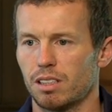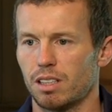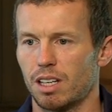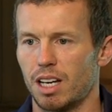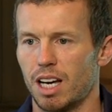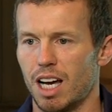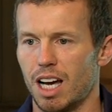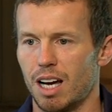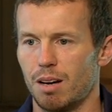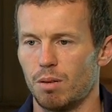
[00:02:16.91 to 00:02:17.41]

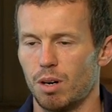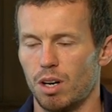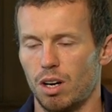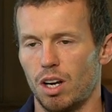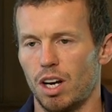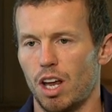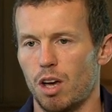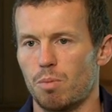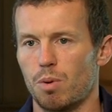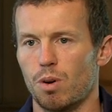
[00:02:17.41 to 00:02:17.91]
Um, I,
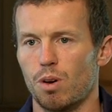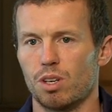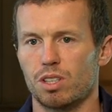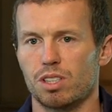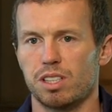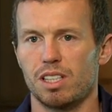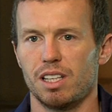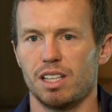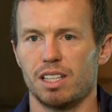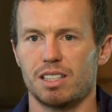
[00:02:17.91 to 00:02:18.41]
I know
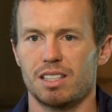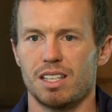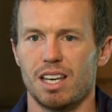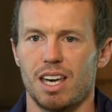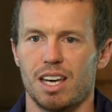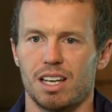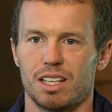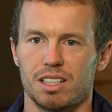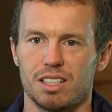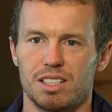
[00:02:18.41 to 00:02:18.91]
personally that,
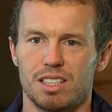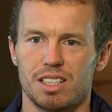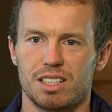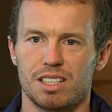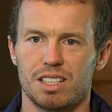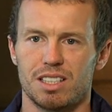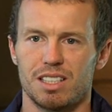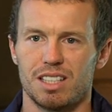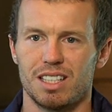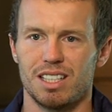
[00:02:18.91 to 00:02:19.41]
yeah,
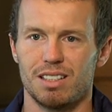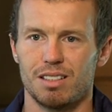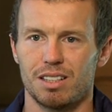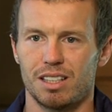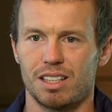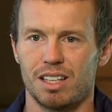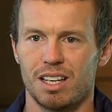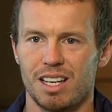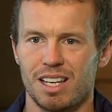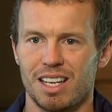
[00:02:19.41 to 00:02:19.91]
consistency
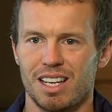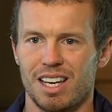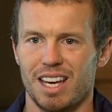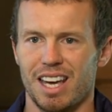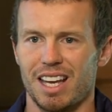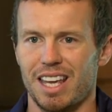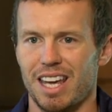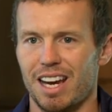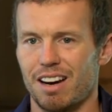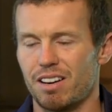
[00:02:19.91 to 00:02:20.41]
and
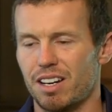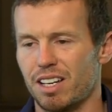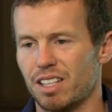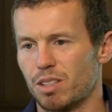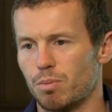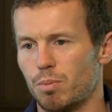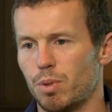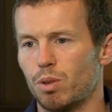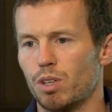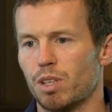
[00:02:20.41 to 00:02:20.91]
and areas
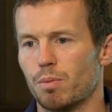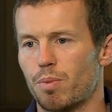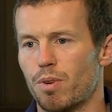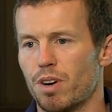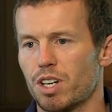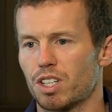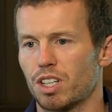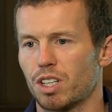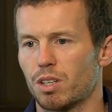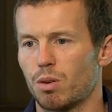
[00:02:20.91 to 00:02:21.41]
and building
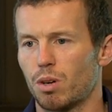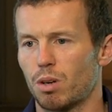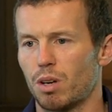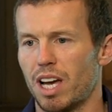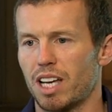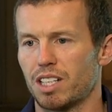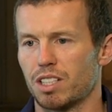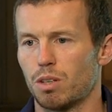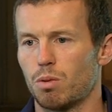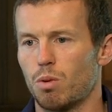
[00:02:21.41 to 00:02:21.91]
pressure
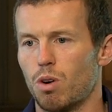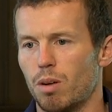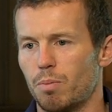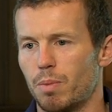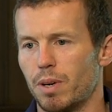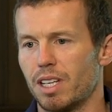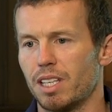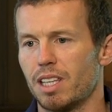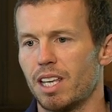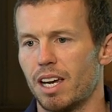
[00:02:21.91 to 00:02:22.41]
hasn't quite
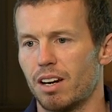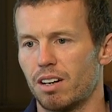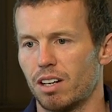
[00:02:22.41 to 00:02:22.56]
been there.